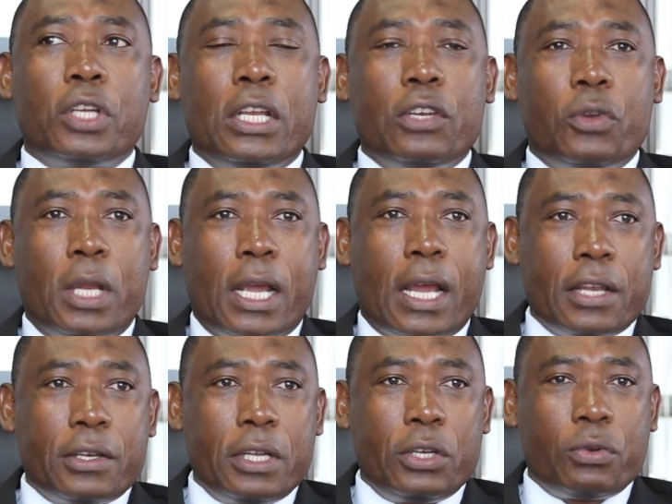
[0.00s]
into
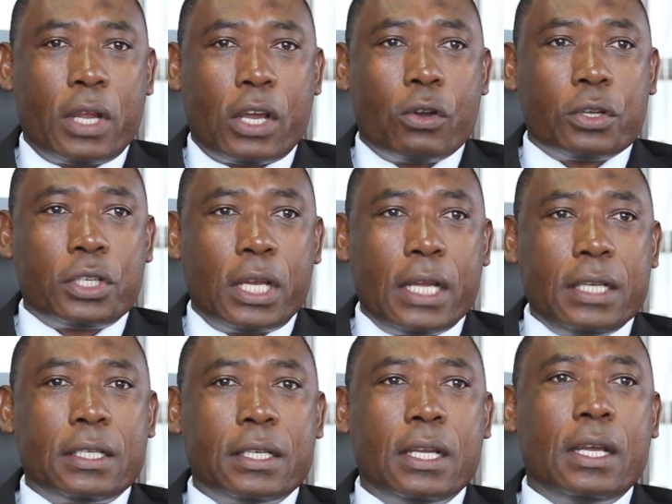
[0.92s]
the
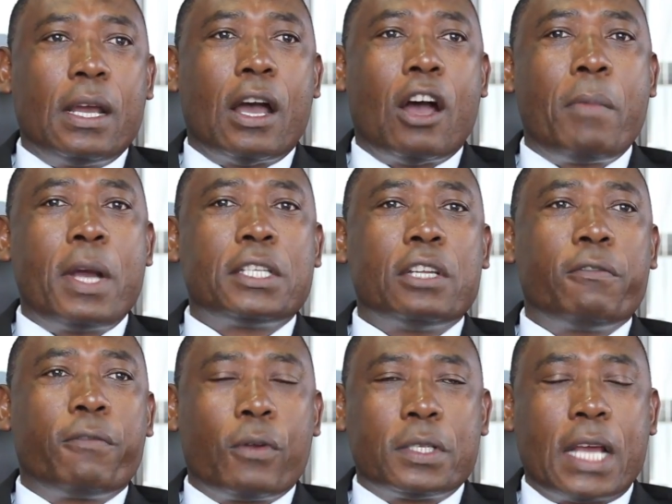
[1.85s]
continent, how much
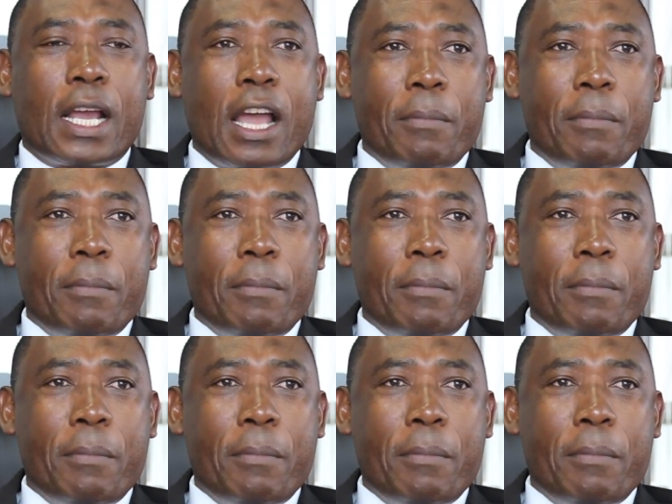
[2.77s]
inflows are